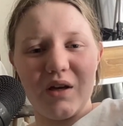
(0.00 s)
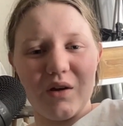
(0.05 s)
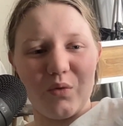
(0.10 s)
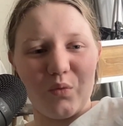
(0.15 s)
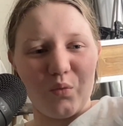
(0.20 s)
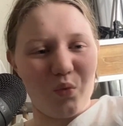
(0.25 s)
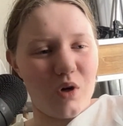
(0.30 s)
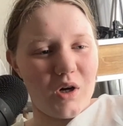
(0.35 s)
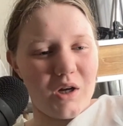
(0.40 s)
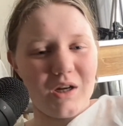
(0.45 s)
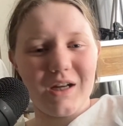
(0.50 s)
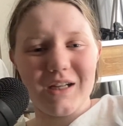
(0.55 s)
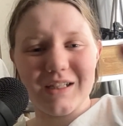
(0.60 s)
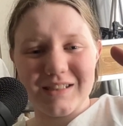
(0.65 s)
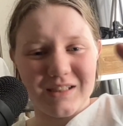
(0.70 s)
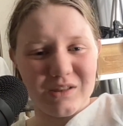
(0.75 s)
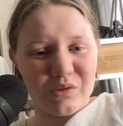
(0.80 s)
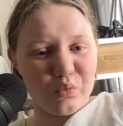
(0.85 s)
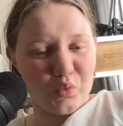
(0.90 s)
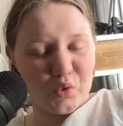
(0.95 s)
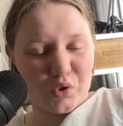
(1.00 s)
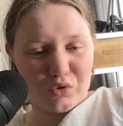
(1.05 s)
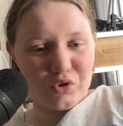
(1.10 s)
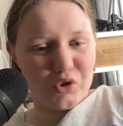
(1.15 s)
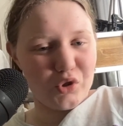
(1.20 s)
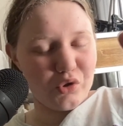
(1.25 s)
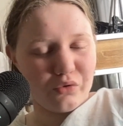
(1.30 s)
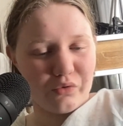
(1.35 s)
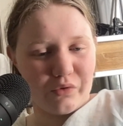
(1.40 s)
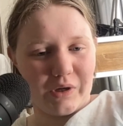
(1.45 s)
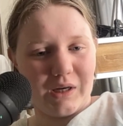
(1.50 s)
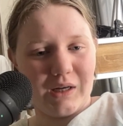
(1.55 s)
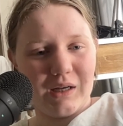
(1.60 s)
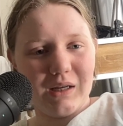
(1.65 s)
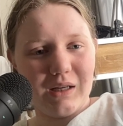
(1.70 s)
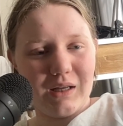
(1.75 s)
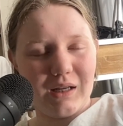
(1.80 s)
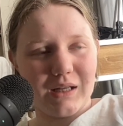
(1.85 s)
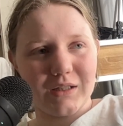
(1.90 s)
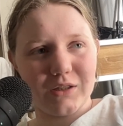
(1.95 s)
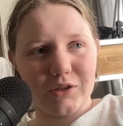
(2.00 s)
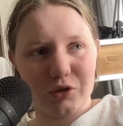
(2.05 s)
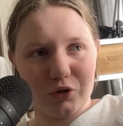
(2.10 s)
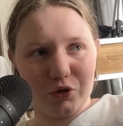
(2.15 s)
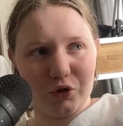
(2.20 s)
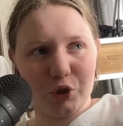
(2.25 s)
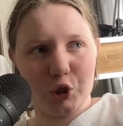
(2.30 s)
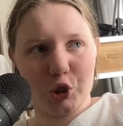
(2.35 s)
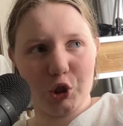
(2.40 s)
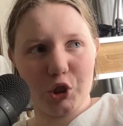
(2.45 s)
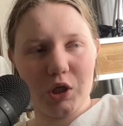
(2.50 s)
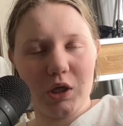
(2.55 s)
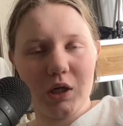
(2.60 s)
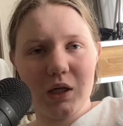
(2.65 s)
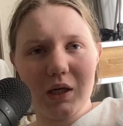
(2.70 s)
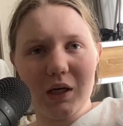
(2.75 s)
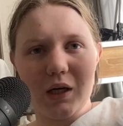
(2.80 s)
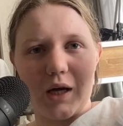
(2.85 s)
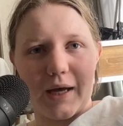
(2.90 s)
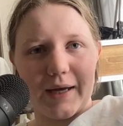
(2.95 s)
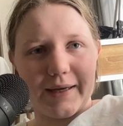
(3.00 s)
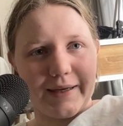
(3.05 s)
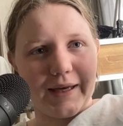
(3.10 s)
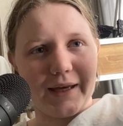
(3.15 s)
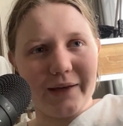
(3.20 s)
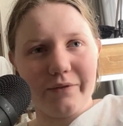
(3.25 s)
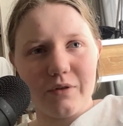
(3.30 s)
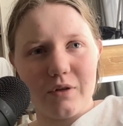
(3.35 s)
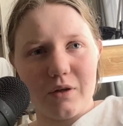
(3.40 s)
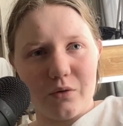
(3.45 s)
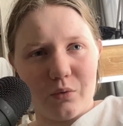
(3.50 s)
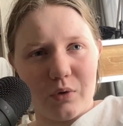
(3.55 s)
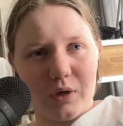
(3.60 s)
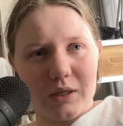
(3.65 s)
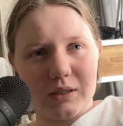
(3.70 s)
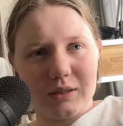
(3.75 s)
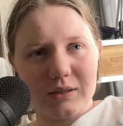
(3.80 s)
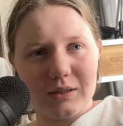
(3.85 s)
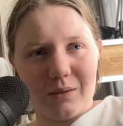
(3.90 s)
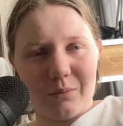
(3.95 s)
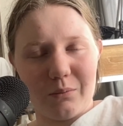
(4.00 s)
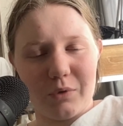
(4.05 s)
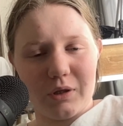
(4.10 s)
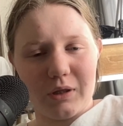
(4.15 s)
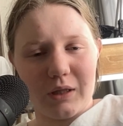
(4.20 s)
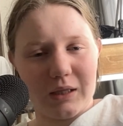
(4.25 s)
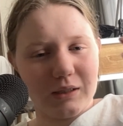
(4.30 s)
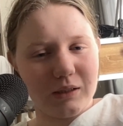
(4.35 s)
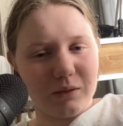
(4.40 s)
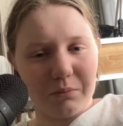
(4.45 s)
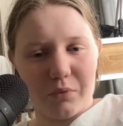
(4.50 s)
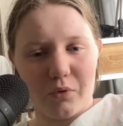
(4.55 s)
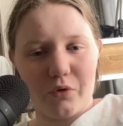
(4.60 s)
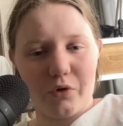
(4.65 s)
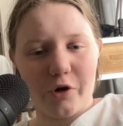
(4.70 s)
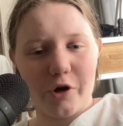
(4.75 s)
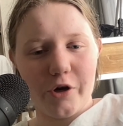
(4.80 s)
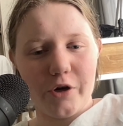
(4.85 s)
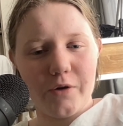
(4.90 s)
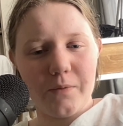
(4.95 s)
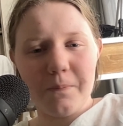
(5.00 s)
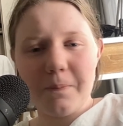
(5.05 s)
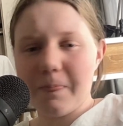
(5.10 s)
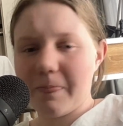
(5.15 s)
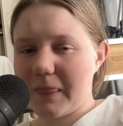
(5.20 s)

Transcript: one, I didn't want to read it, and two, I gave it away to someone like to borrow.